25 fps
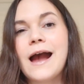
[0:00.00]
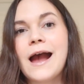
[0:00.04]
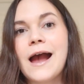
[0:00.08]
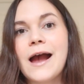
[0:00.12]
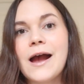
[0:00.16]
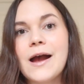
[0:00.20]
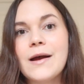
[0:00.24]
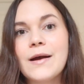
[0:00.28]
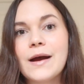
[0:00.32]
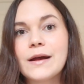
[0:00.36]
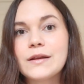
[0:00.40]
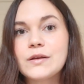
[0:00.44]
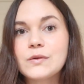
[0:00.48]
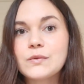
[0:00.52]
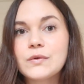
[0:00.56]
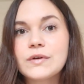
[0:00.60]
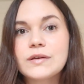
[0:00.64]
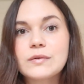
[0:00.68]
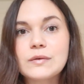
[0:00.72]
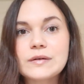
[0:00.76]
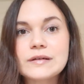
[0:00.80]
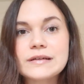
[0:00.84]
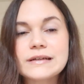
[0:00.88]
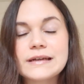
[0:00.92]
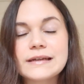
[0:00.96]
Uh, and you
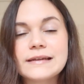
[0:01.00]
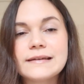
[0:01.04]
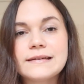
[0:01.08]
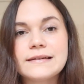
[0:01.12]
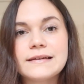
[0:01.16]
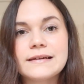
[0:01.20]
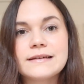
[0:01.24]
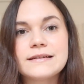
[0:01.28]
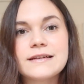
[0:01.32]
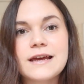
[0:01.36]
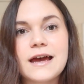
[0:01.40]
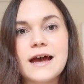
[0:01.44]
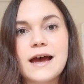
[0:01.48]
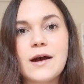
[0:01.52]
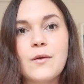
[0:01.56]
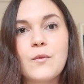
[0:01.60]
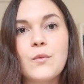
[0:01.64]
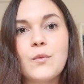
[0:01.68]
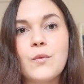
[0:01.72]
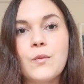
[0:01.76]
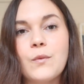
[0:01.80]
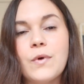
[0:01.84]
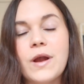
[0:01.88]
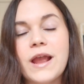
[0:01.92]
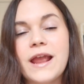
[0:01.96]
also want to consider
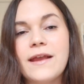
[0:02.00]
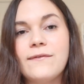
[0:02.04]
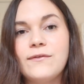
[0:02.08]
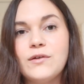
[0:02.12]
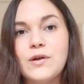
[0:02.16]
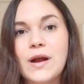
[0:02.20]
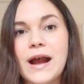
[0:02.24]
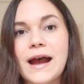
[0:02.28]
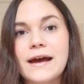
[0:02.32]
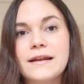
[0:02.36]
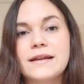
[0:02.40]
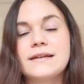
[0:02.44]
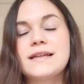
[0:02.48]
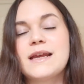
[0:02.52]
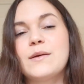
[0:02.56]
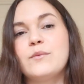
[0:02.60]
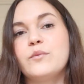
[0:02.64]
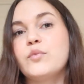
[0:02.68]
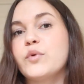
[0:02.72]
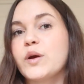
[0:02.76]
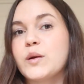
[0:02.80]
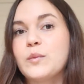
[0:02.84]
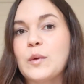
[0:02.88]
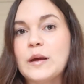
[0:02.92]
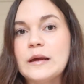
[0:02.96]
if you had a
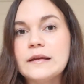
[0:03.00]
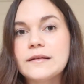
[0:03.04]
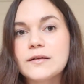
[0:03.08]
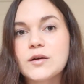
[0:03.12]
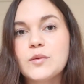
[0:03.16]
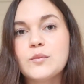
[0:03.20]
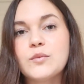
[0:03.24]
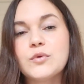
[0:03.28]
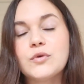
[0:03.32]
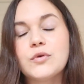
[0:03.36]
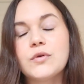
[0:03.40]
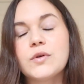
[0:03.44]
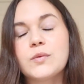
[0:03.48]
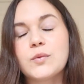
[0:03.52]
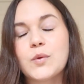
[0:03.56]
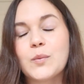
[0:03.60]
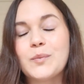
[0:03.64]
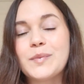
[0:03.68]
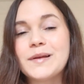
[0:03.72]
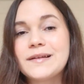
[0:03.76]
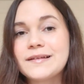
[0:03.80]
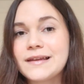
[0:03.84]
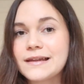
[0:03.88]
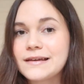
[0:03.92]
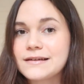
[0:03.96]
temporary basal on board,
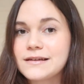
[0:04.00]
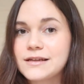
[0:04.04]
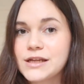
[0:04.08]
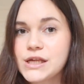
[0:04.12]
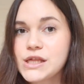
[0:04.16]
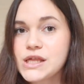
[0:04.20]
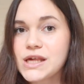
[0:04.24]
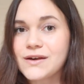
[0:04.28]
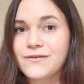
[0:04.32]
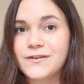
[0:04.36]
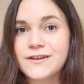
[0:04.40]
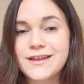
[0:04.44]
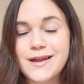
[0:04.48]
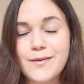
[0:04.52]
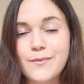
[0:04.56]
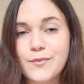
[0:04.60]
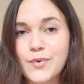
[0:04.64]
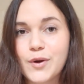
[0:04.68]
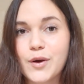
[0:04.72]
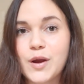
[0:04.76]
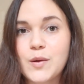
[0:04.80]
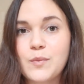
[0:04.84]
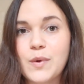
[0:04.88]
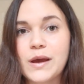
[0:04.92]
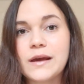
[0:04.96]
what percentage of a
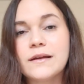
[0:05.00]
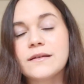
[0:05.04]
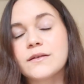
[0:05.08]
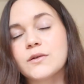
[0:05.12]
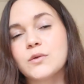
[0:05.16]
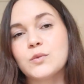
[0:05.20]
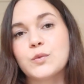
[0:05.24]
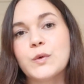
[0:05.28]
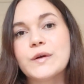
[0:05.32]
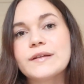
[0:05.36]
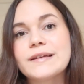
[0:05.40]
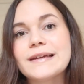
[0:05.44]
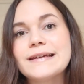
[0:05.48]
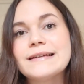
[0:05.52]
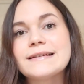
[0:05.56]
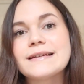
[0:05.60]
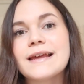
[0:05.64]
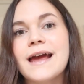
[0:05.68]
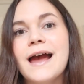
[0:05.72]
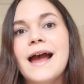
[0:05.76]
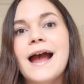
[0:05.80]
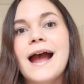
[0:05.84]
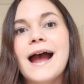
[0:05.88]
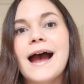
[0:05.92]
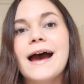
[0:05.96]
temporary basal was it,
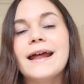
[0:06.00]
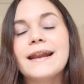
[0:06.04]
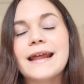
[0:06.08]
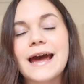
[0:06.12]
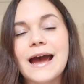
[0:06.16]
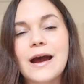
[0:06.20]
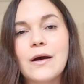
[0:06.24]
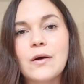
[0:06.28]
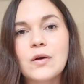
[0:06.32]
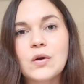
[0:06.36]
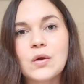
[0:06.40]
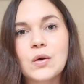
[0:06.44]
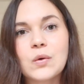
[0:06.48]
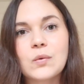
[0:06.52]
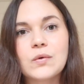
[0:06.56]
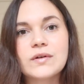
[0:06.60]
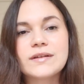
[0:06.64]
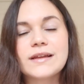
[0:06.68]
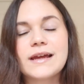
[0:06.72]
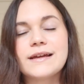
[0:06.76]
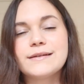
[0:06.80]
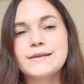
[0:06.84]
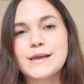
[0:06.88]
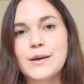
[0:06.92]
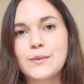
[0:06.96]
and how long
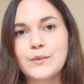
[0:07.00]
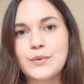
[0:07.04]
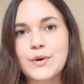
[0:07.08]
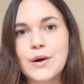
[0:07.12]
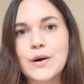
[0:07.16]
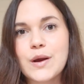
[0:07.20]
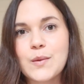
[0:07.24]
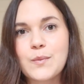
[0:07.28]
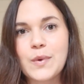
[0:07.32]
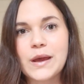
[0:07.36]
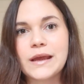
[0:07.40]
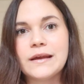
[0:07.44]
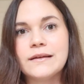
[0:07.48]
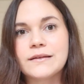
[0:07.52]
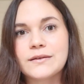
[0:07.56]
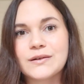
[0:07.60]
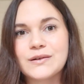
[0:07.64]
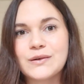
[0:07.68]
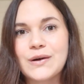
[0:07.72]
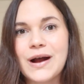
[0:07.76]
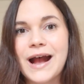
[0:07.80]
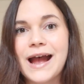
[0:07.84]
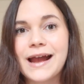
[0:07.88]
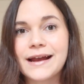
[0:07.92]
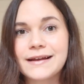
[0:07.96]
was that temporary
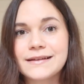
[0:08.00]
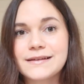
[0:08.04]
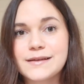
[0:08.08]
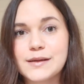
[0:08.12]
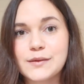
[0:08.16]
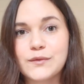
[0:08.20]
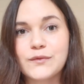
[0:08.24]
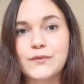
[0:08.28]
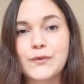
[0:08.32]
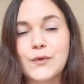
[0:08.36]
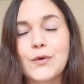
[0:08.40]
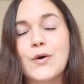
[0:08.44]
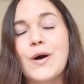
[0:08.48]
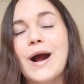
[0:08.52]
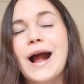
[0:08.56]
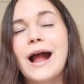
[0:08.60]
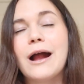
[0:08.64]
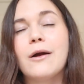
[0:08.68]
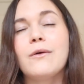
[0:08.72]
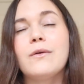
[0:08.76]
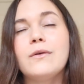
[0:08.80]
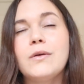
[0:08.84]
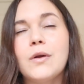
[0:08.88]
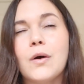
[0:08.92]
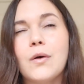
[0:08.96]
basal active for?
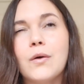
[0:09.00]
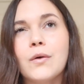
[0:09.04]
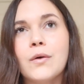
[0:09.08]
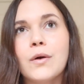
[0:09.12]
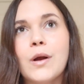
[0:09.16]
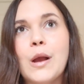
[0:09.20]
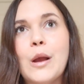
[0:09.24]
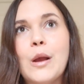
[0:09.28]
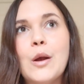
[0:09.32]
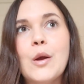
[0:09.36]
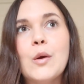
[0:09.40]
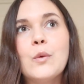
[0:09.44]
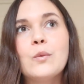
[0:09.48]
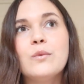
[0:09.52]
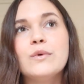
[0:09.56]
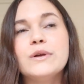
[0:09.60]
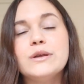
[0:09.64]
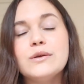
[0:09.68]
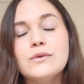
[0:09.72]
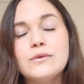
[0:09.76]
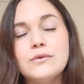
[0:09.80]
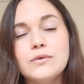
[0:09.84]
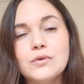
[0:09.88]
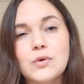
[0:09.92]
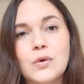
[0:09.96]
How long were
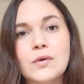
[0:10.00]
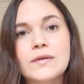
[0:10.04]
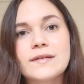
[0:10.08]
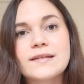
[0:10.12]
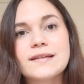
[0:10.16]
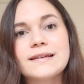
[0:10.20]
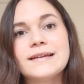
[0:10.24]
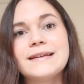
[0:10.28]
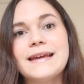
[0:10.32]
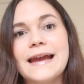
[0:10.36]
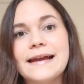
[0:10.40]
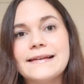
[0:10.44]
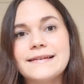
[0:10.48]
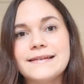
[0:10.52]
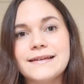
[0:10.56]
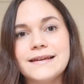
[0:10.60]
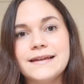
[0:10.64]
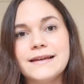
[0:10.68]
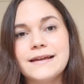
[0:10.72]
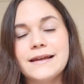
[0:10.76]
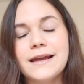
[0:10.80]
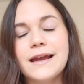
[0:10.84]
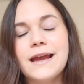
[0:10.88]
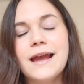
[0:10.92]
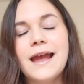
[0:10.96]
you not
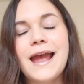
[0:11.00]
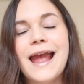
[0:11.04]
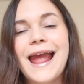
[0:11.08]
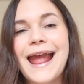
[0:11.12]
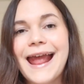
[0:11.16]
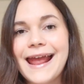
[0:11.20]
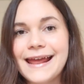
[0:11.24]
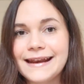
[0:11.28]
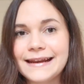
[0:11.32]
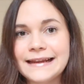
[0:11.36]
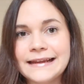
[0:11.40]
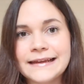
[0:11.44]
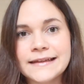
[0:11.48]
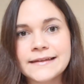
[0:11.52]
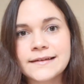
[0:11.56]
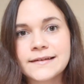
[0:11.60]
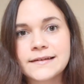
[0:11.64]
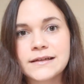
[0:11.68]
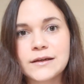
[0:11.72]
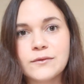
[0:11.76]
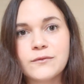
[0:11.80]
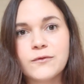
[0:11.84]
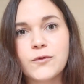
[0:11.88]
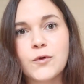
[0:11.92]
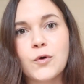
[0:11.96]
getting any
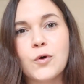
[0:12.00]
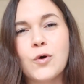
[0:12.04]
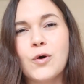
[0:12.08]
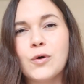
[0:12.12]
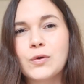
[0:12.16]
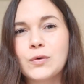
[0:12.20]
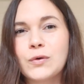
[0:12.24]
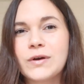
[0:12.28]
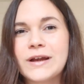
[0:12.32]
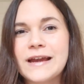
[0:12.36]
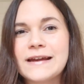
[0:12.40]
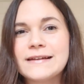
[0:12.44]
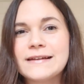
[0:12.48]
insulin for, or not